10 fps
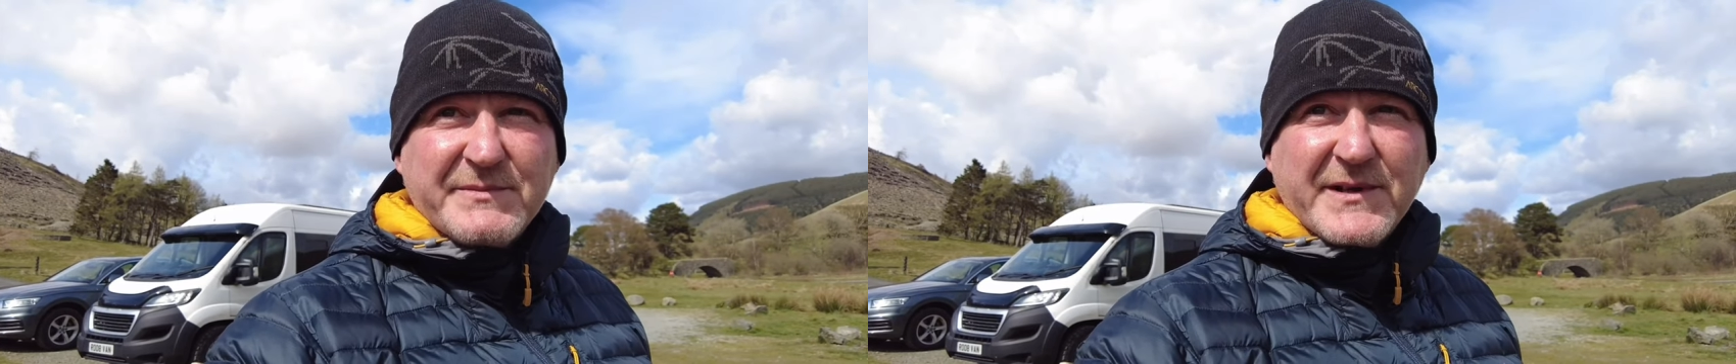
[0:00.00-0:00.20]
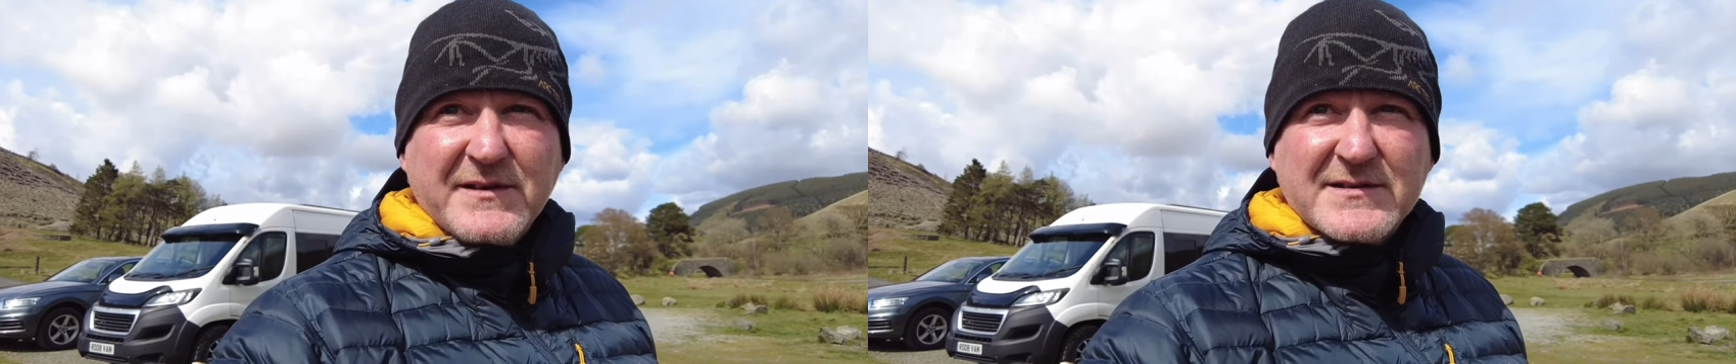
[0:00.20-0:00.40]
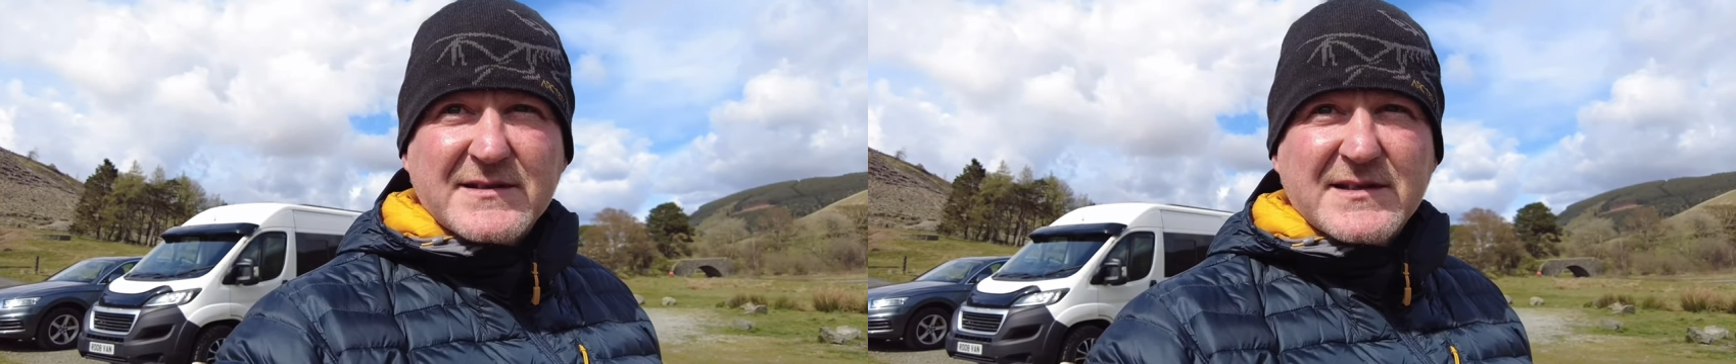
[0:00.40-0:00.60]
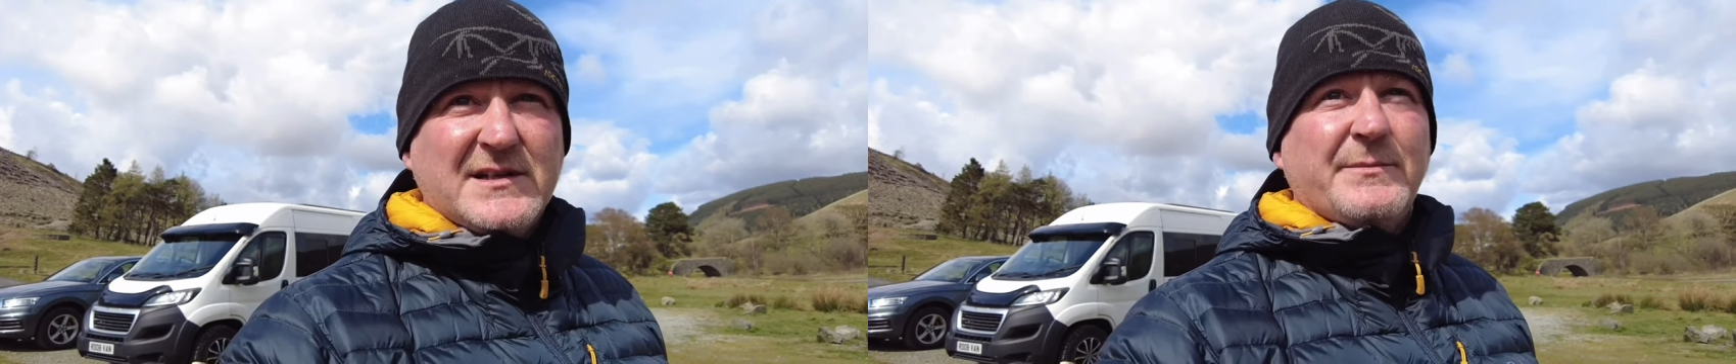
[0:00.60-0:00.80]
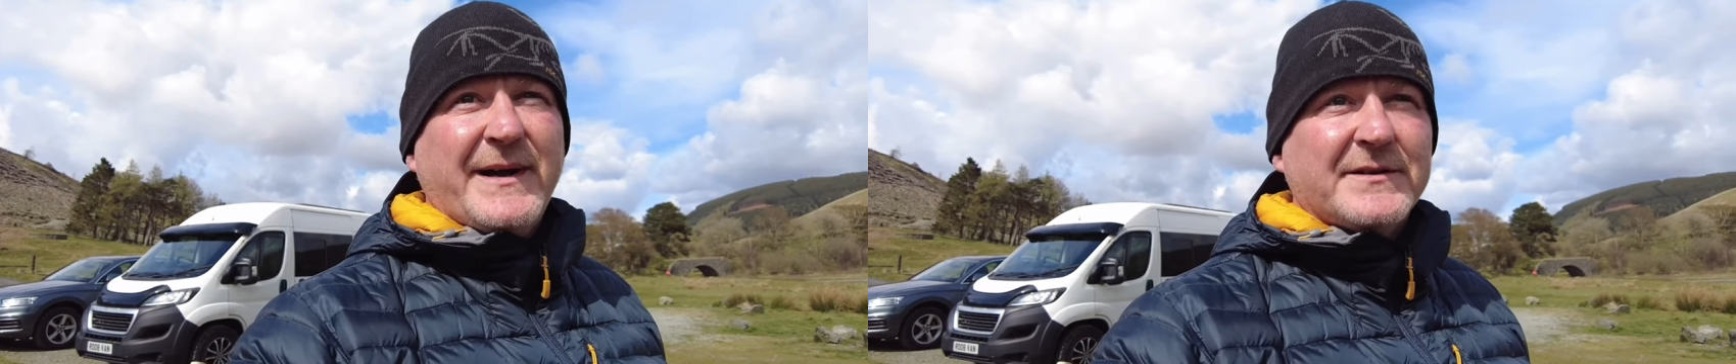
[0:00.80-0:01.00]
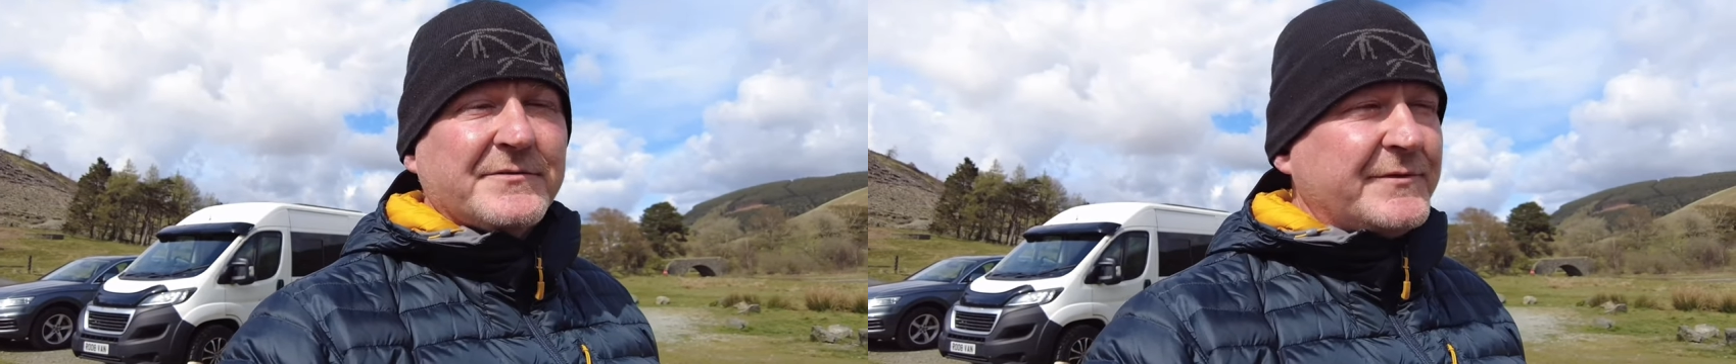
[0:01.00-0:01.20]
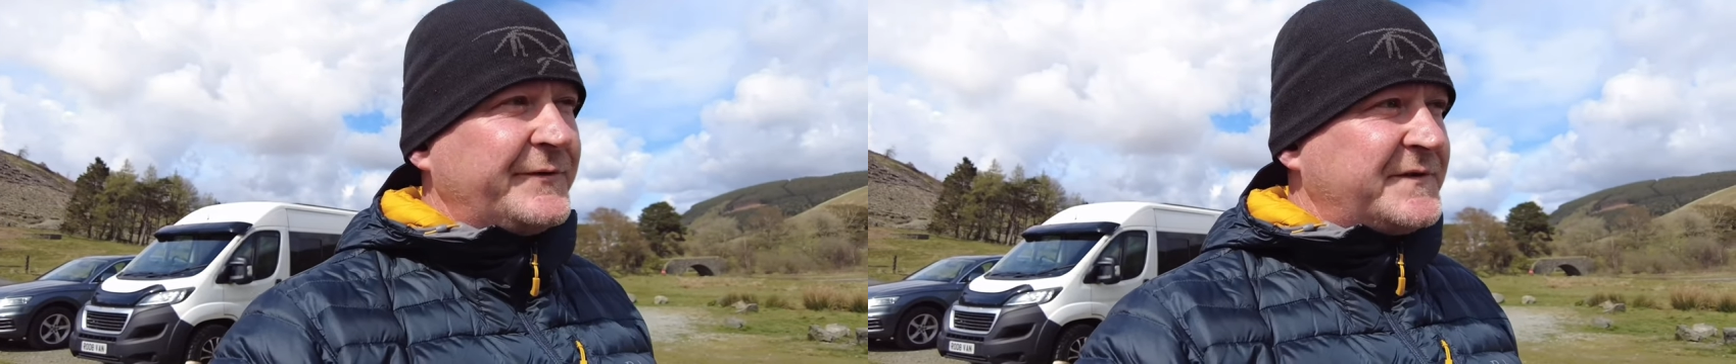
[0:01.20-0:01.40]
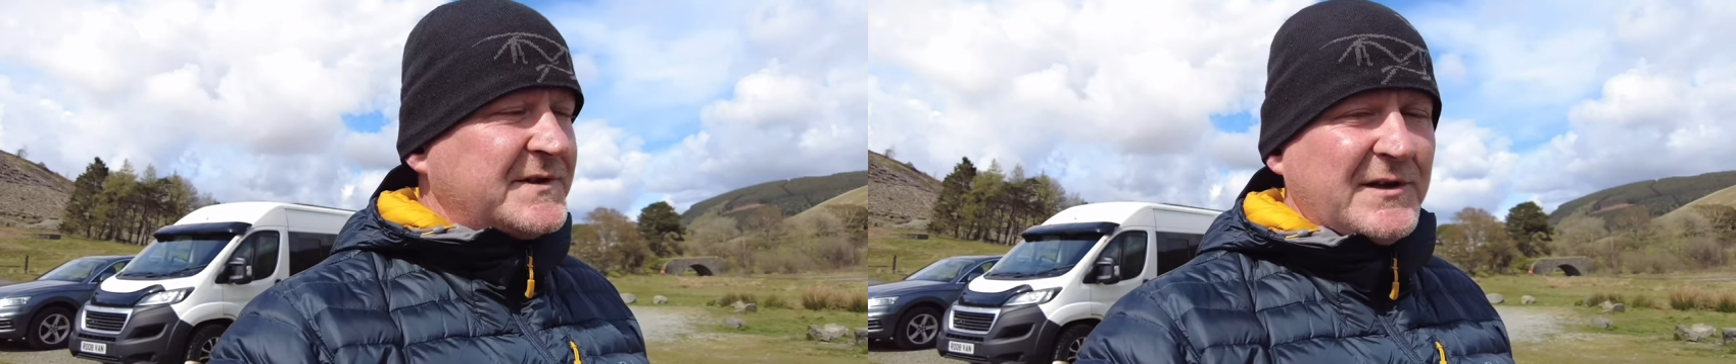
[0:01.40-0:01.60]
because of the solar panel on the
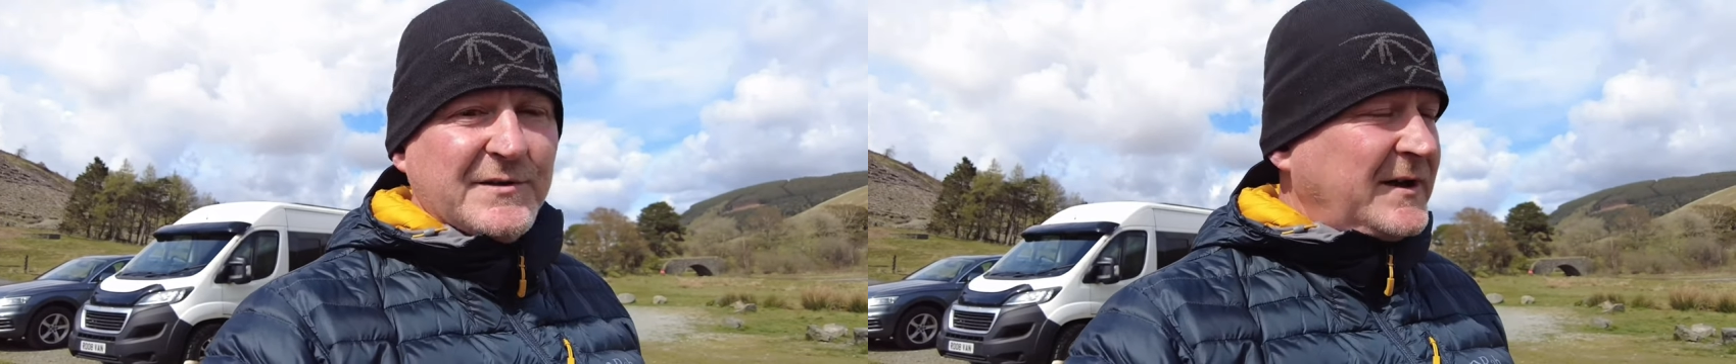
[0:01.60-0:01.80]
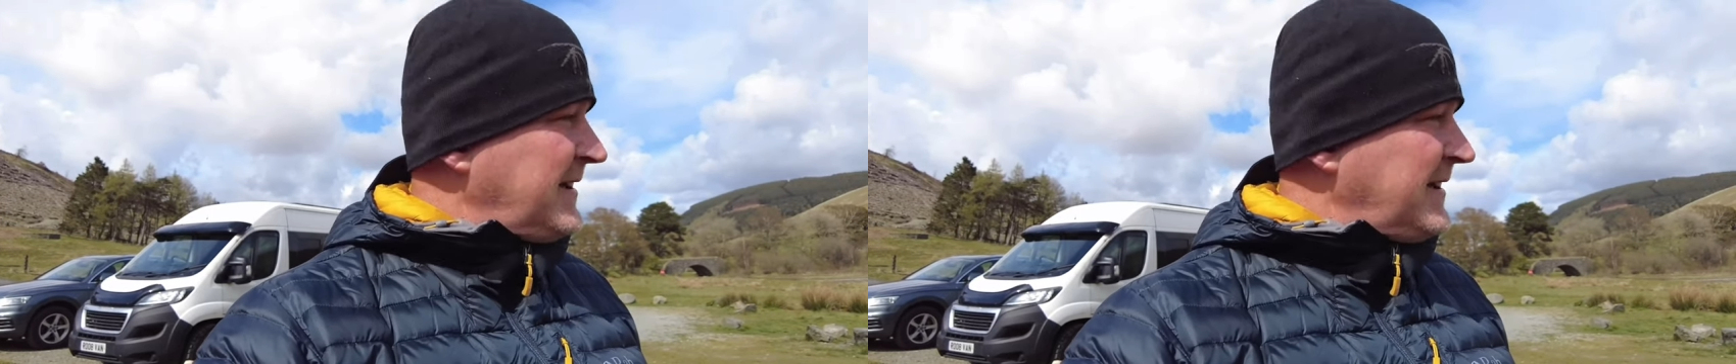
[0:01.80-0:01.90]
roof. So